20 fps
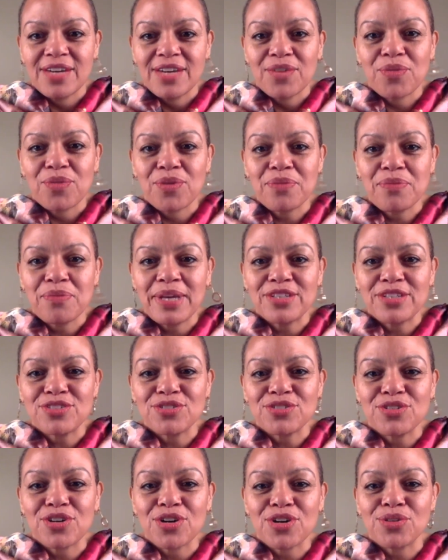What makes
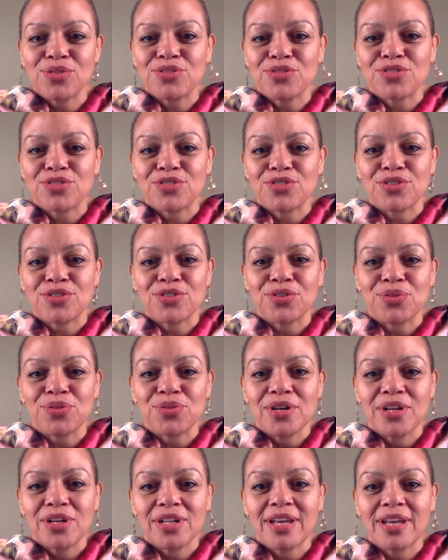you go to
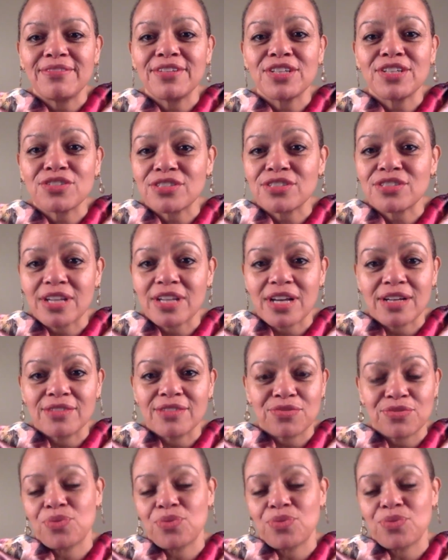loving yourself?